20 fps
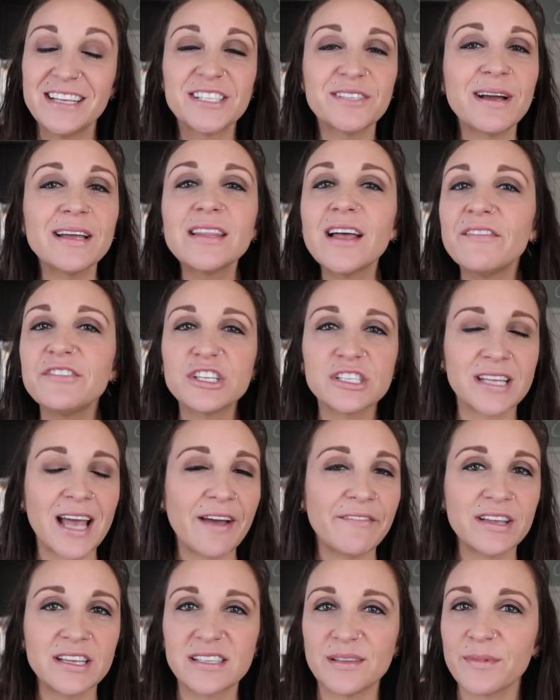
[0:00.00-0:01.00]
So I love just
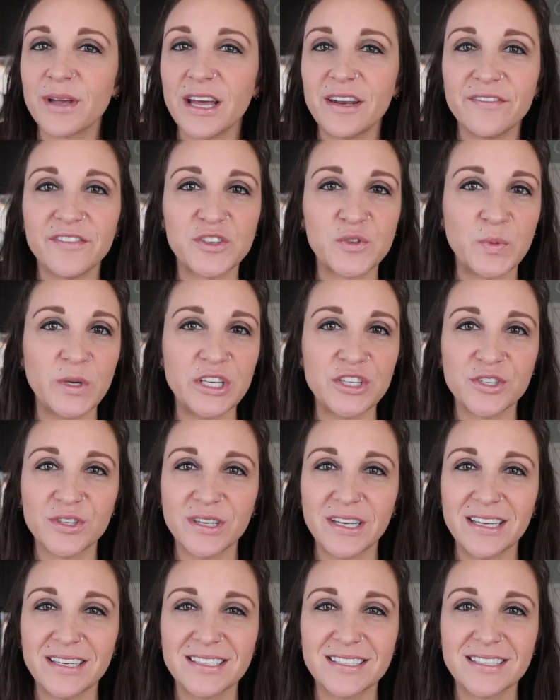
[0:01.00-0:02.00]
having some kind of sweet
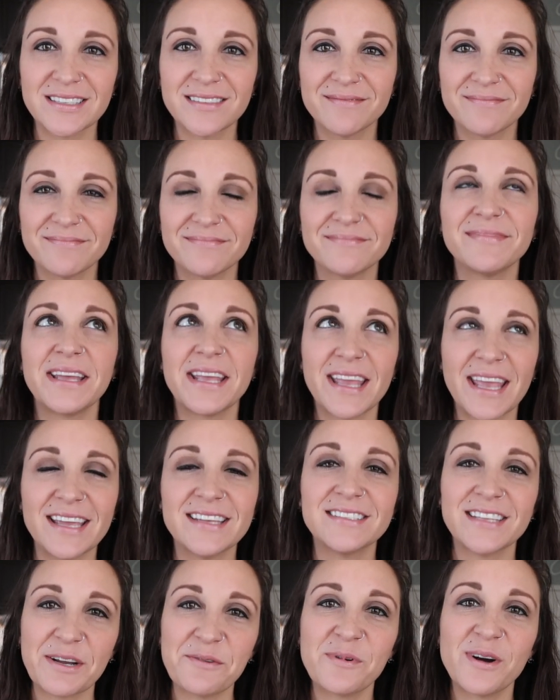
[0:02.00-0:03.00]
treat in
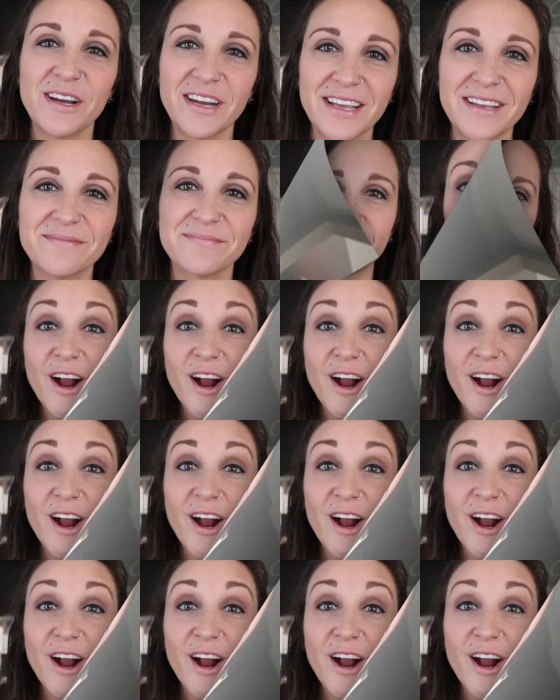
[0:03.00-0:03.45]
case I want it.